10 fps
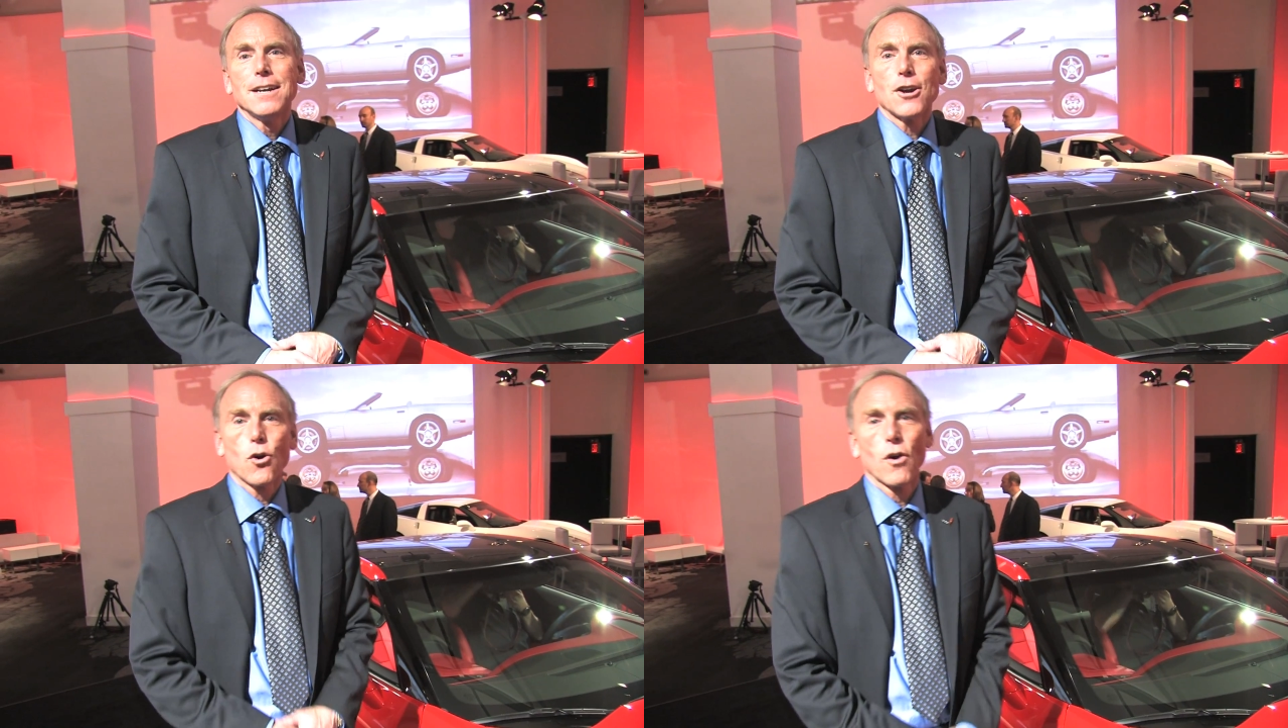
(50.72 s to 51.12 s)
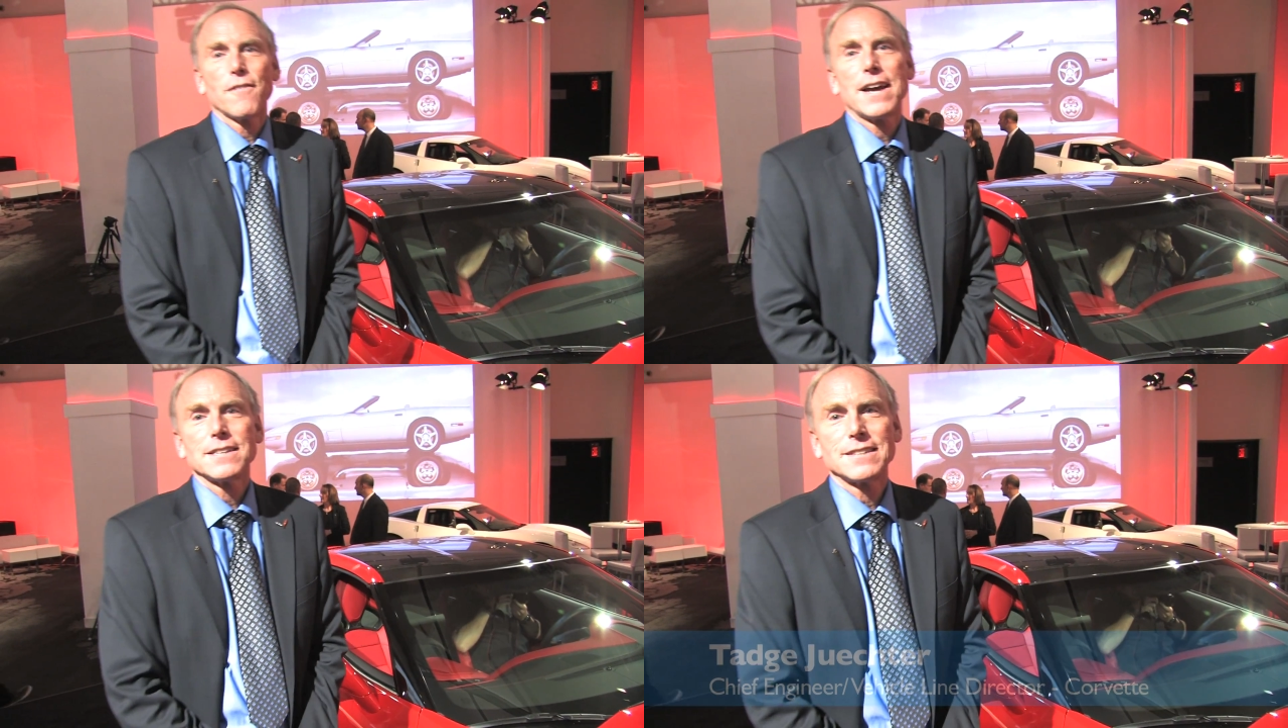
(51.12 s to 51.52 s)

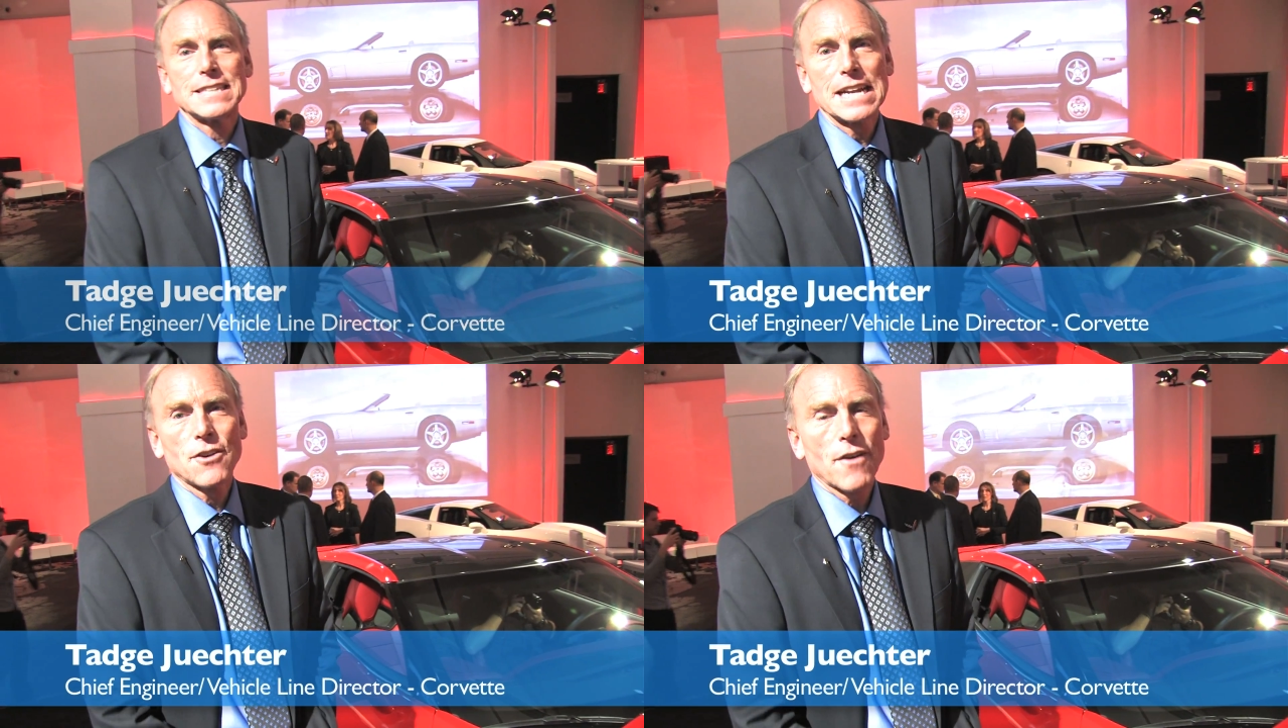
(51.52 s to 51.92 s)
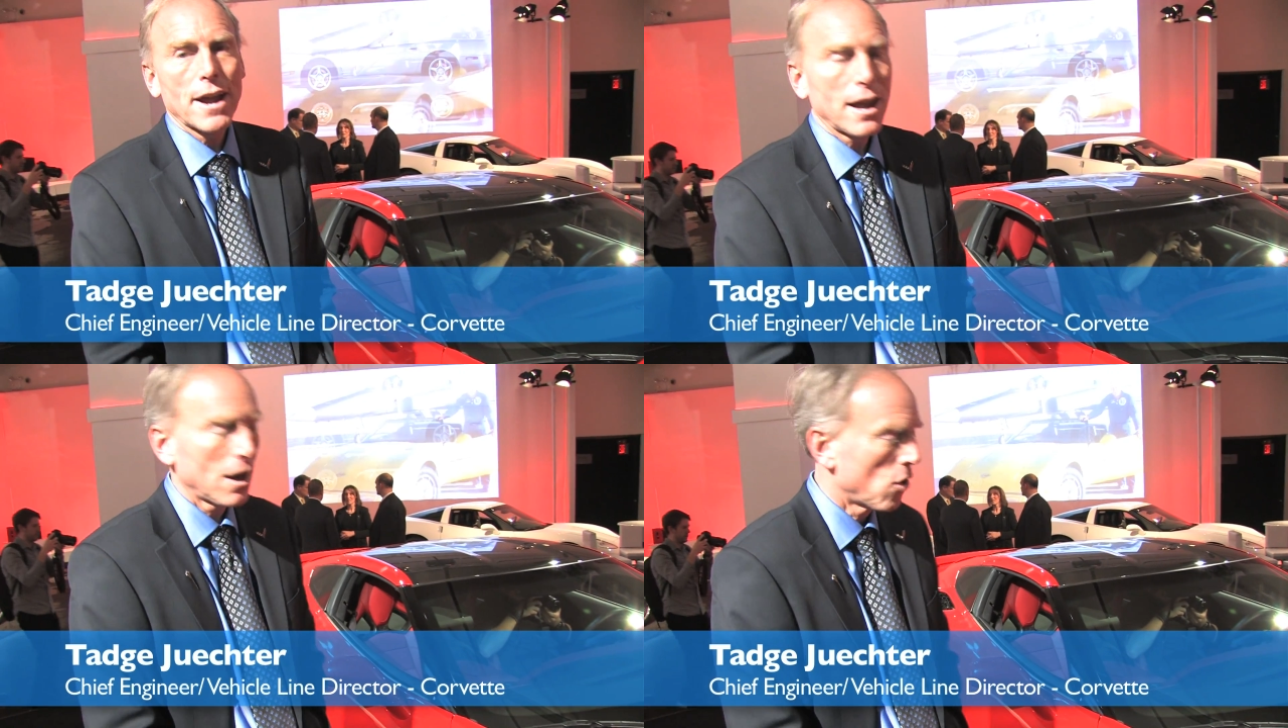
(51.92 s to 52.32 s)
Corvette
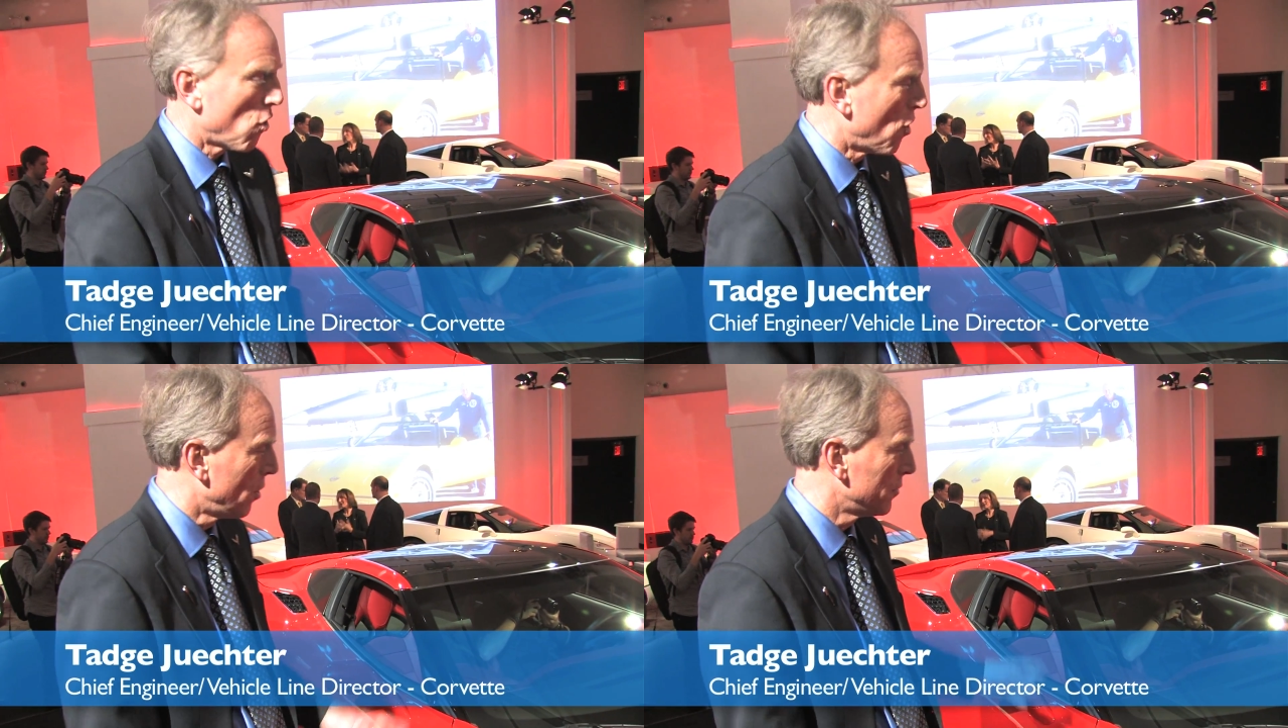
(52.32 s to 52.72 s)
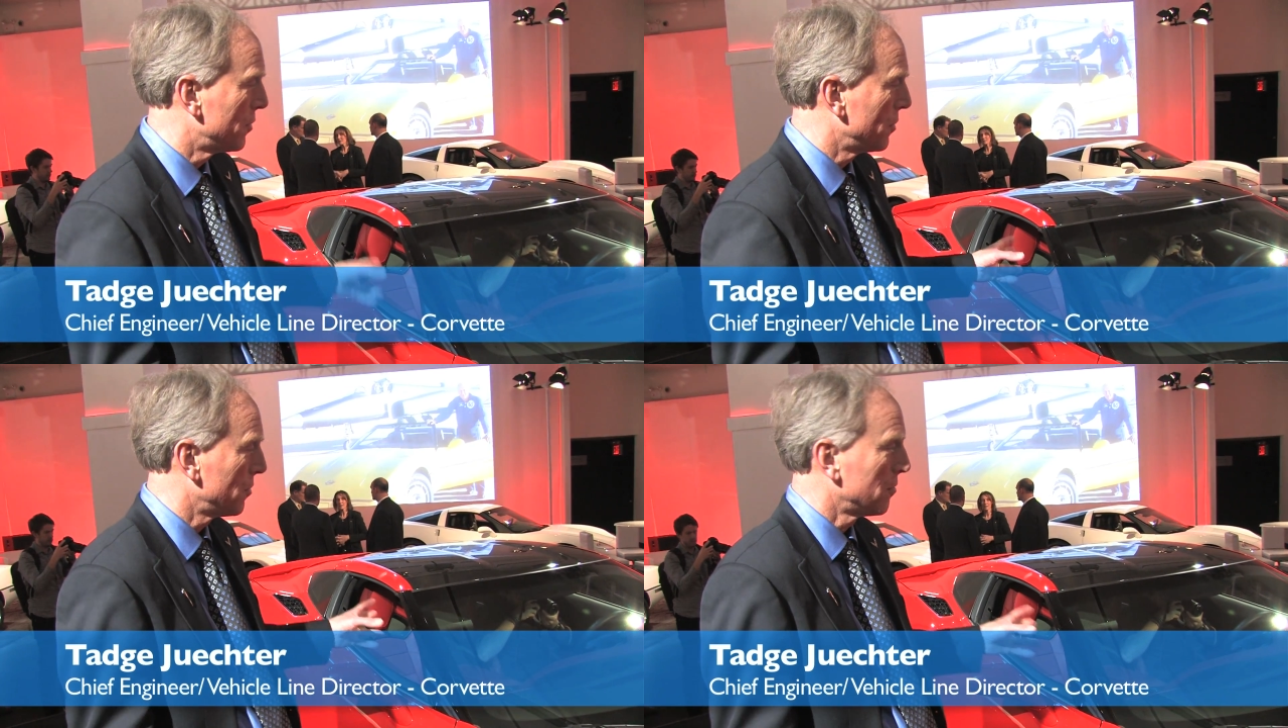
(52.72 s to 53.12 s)
Stingray, all
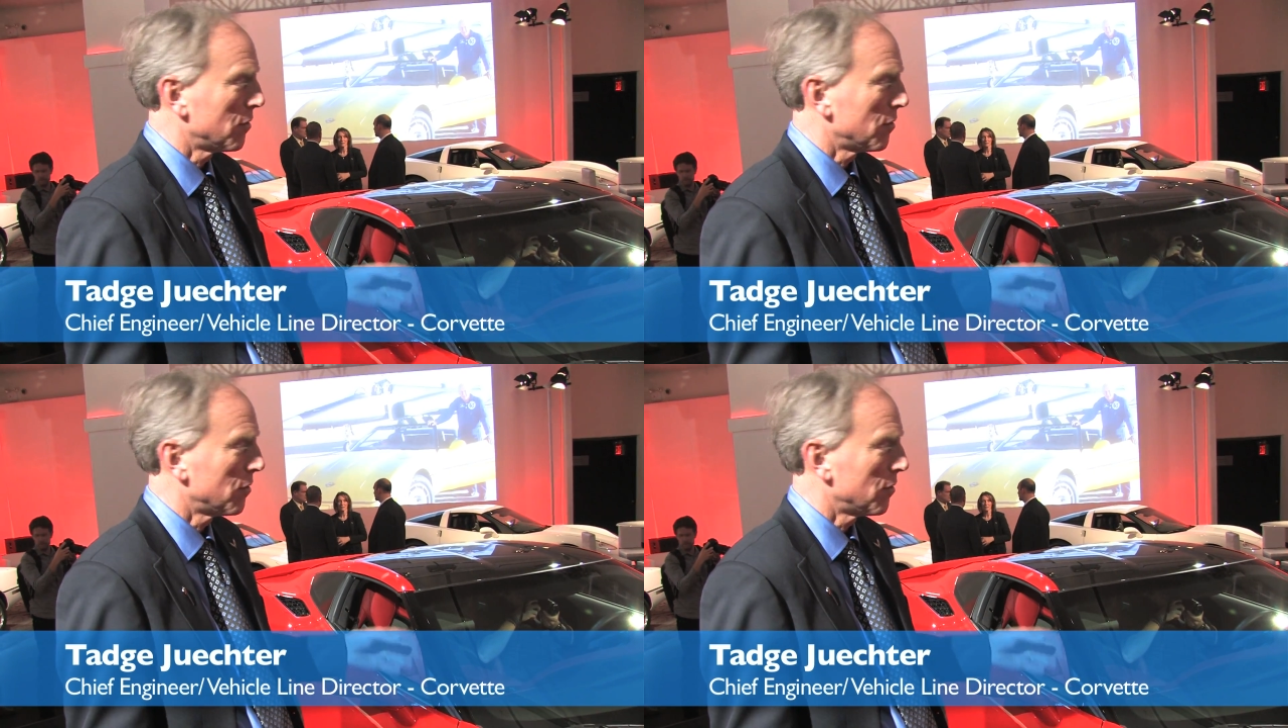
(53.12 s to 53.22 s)
new.